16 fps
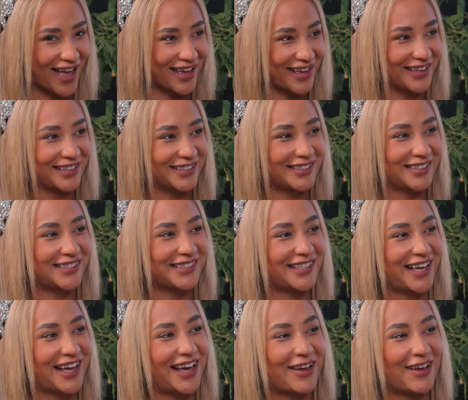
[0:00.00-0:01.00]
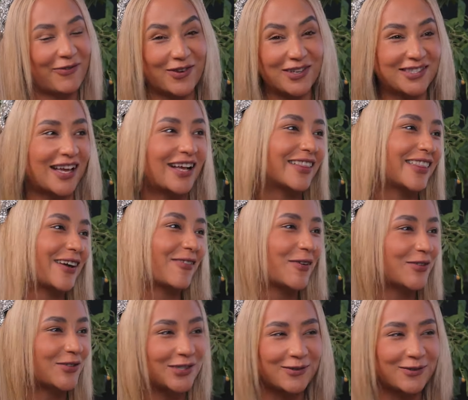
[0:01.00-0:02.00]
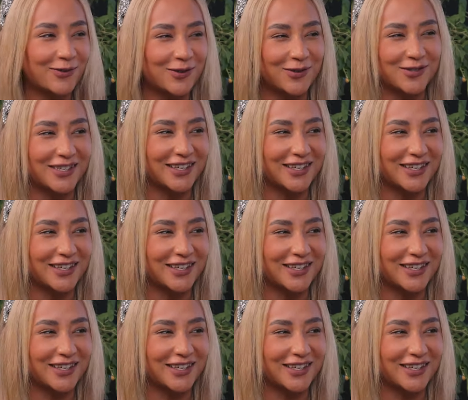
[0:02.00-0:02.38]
Thanks. Uh, I freestyled that one just for you,